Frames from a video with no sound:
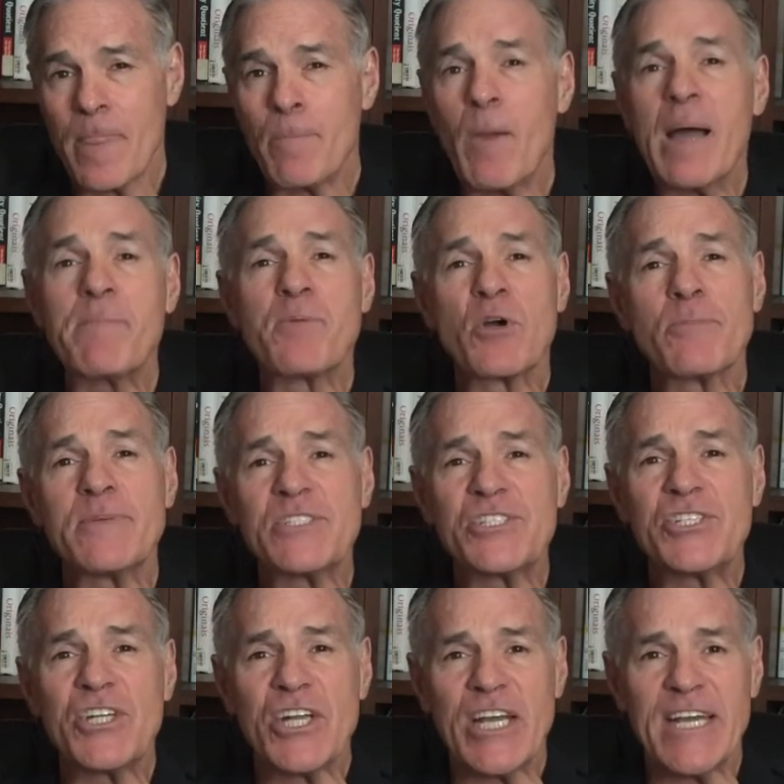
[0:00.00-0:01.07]
My purpose
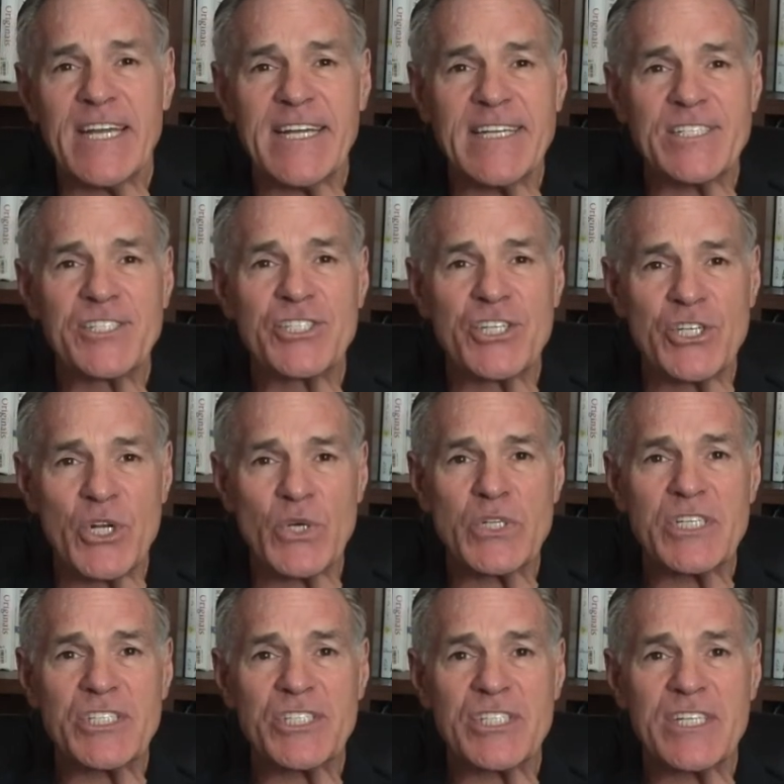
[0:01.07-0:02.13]
today is to
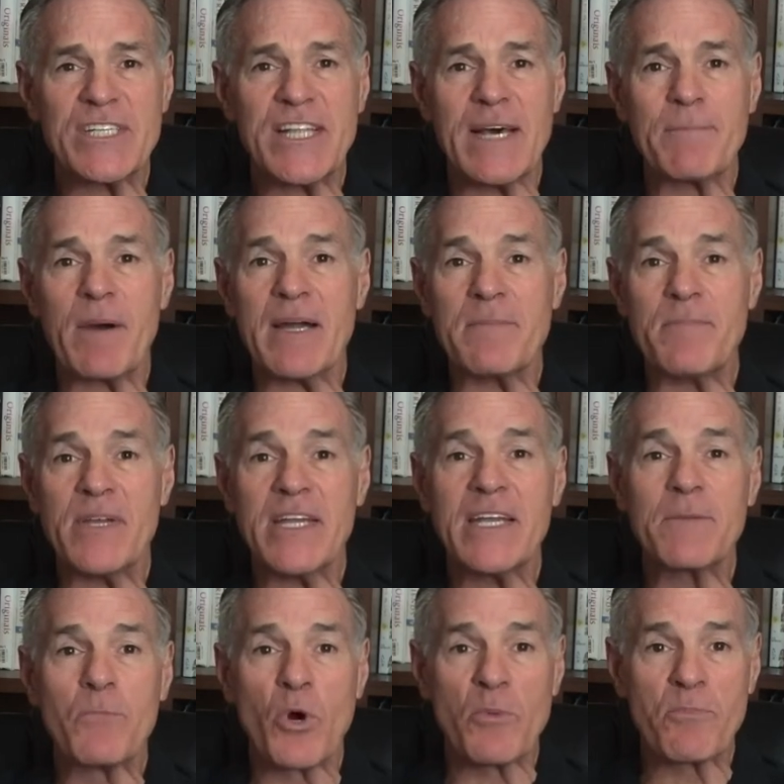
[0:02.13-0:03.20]
notice that by
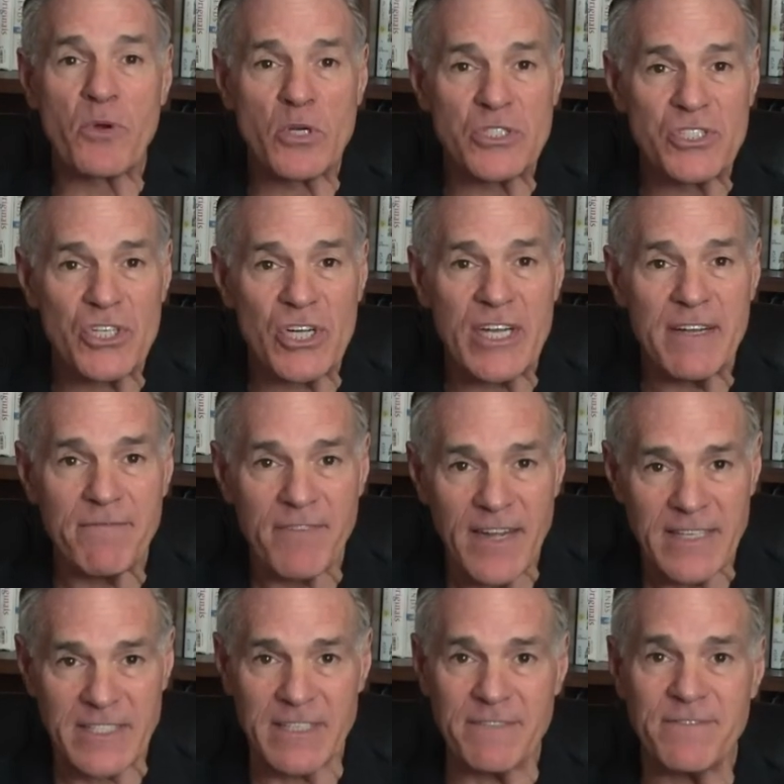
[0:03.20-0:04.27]
being more personally
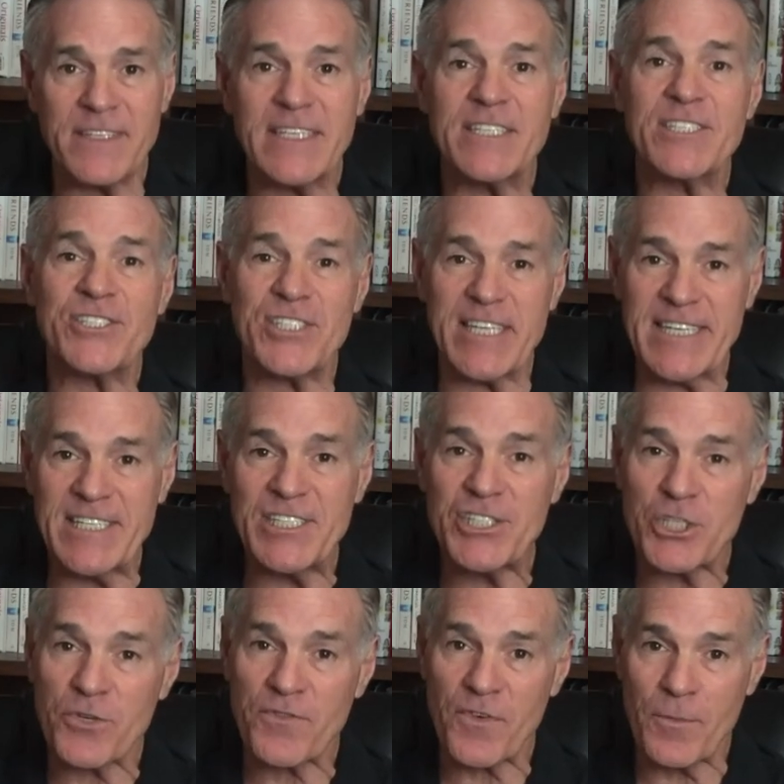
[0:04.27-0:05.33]
effective, it is
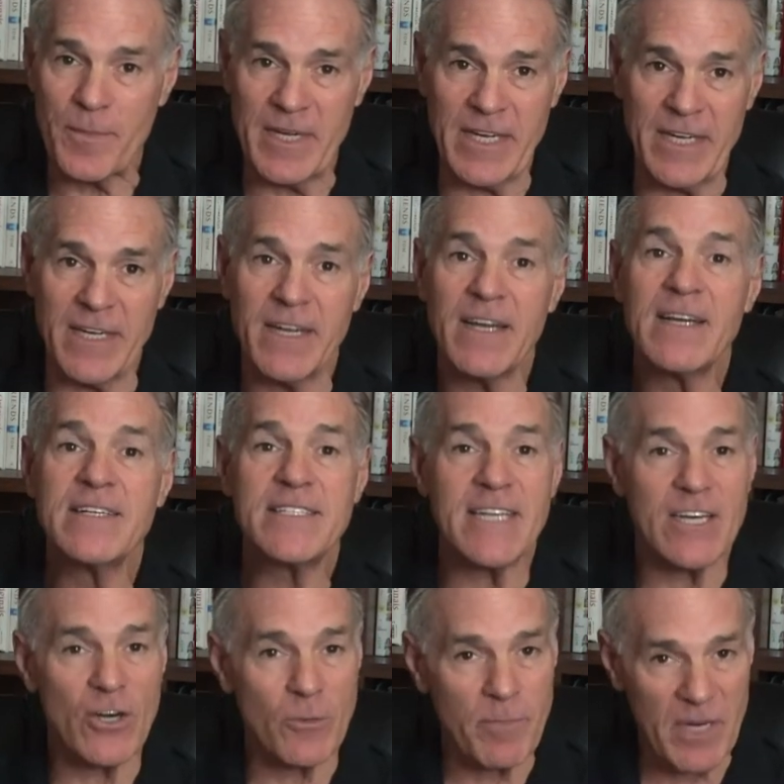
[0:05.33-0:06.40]
easier for me to
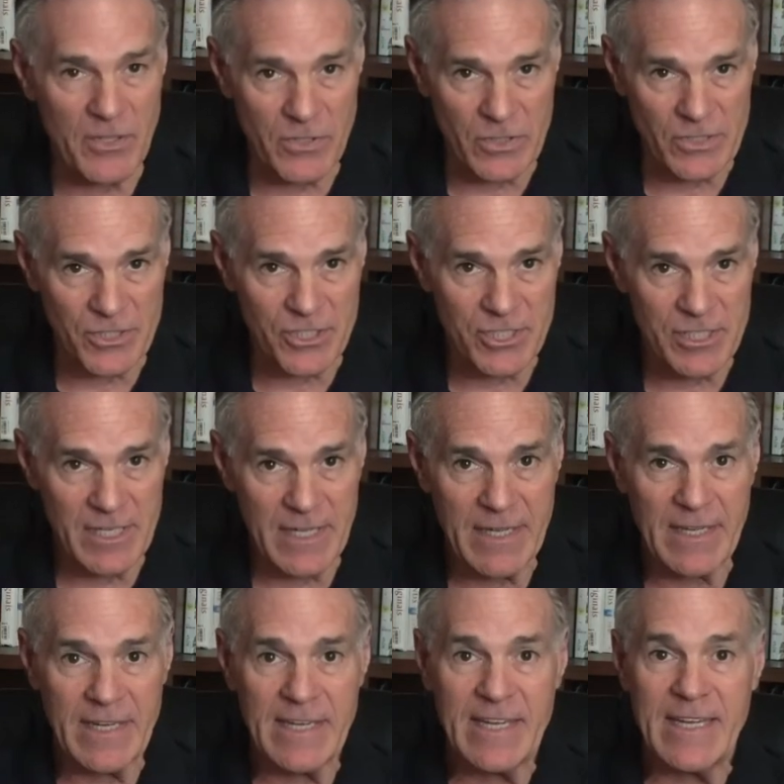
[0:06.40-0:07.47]
help others.
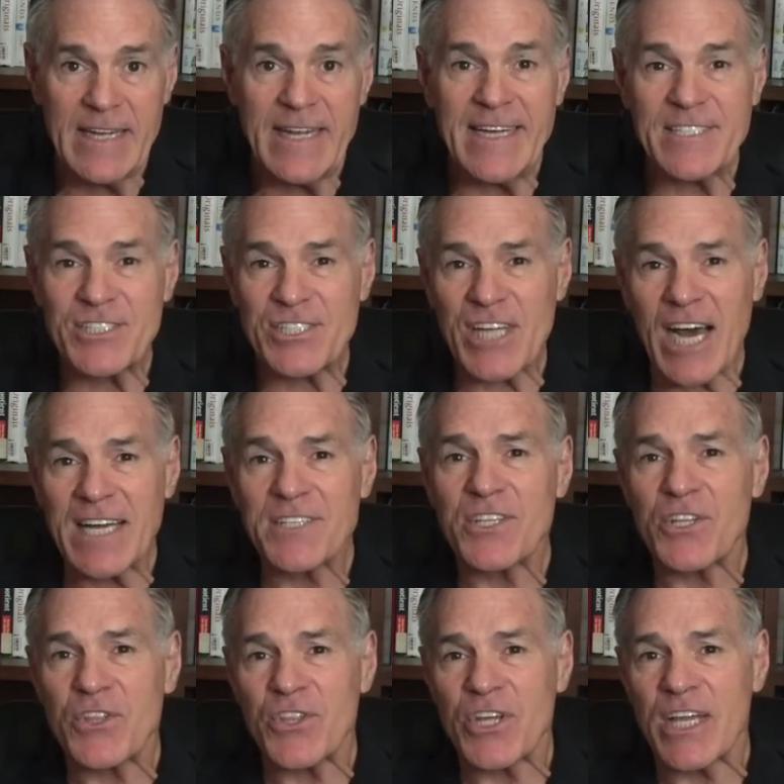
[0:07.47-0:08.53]
It's not
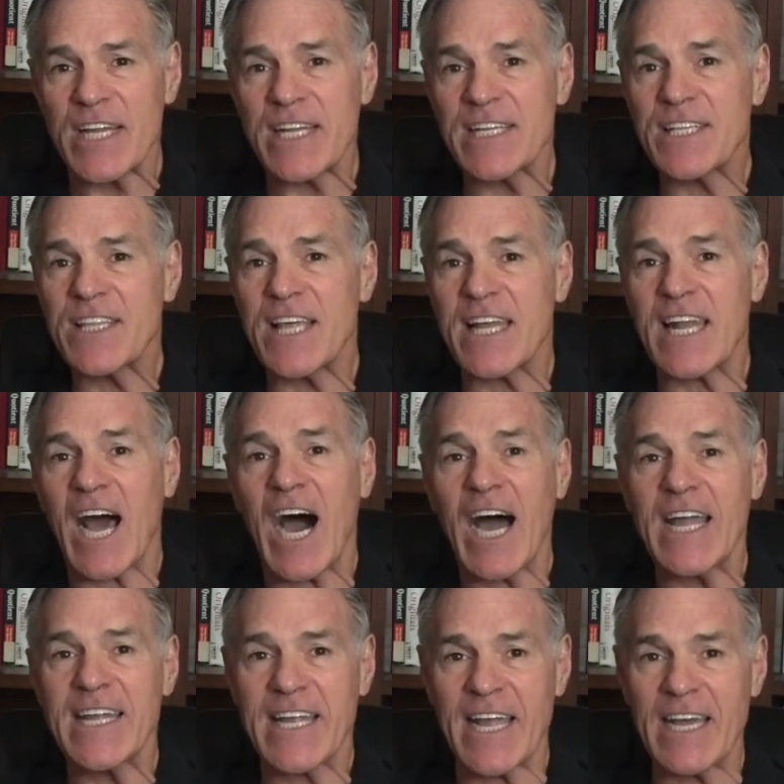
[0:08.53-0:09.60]
the thing that
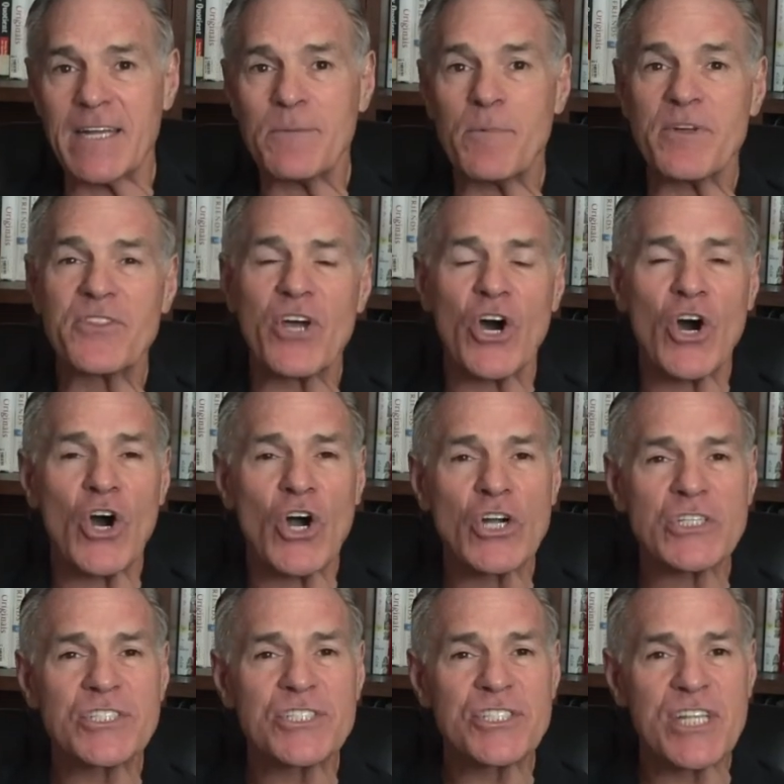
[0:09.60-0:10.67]
I get, but the
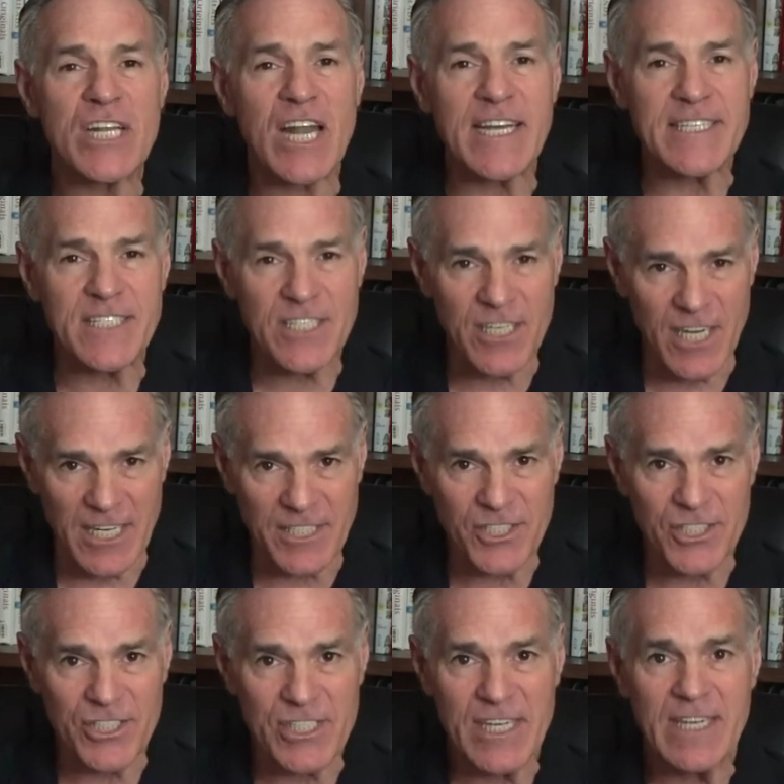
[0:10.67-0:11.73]
hearts that I
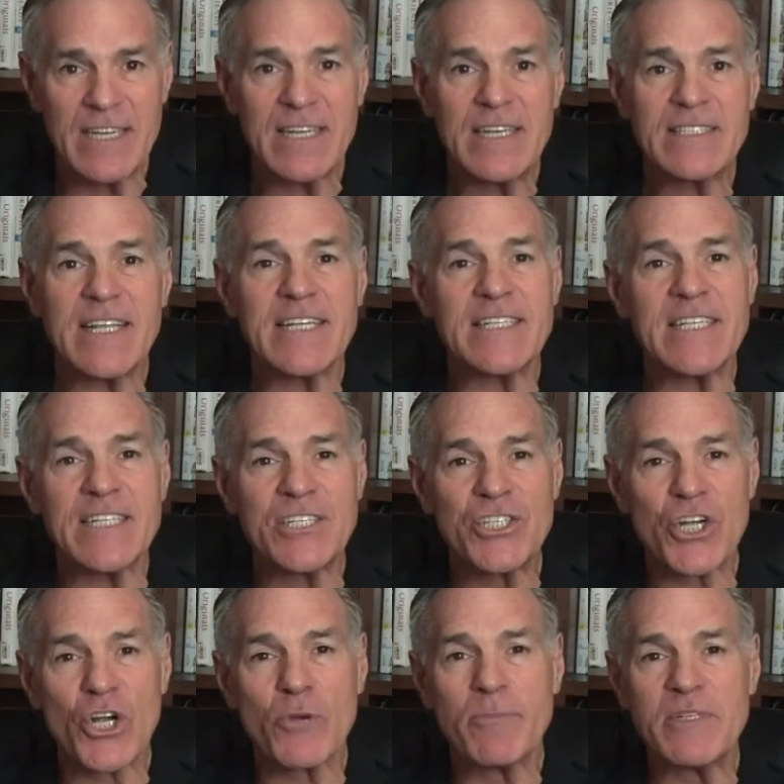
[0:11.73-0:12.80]
touch that
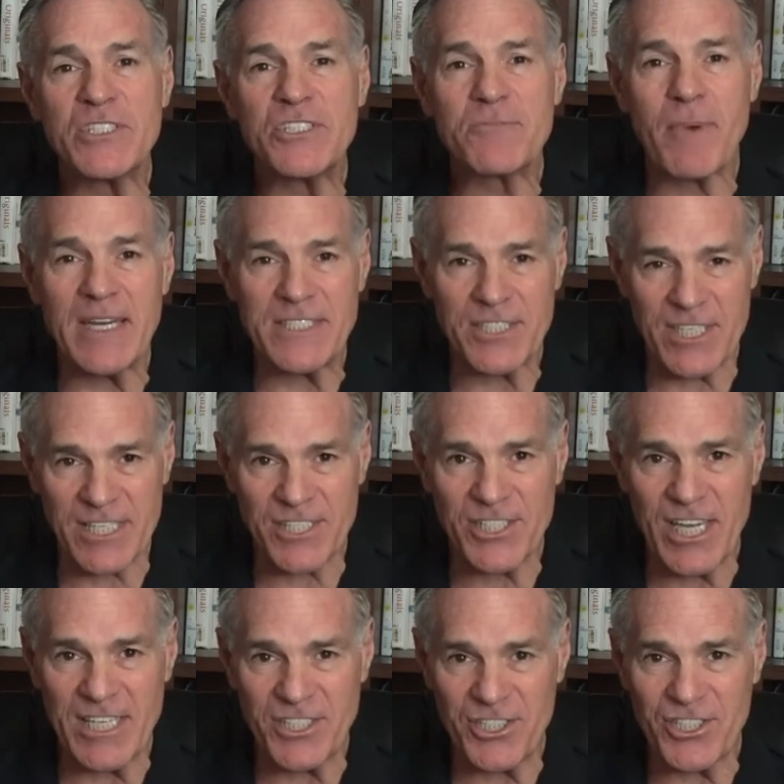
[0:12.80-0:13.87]
determines my
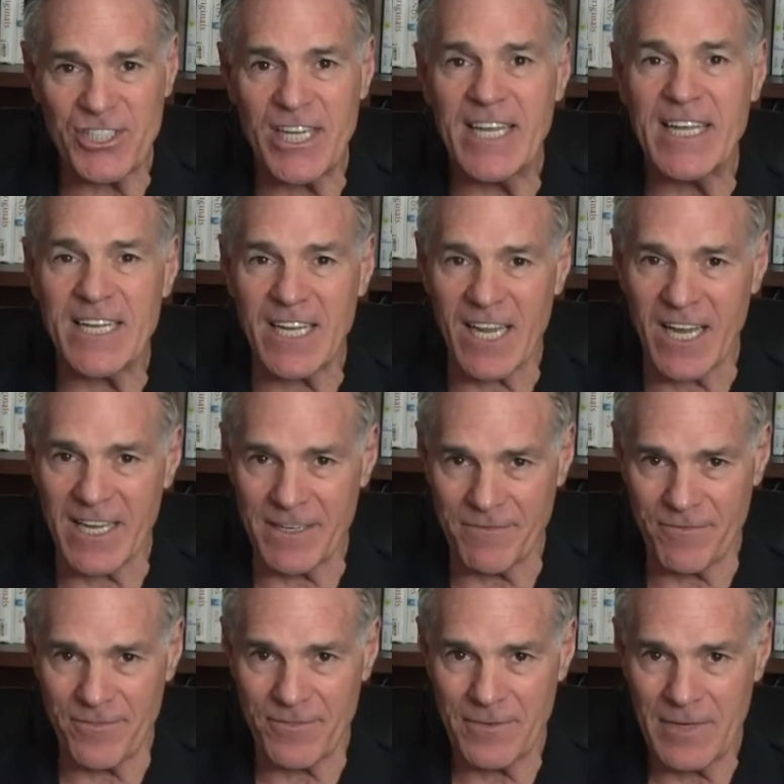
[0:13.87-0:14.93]
success in
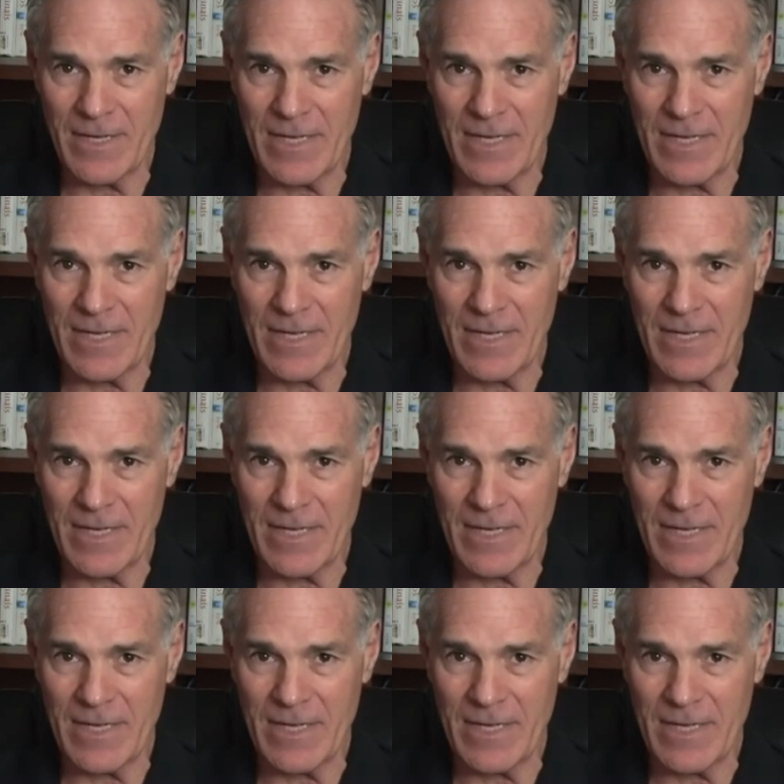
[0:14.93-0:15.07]
life.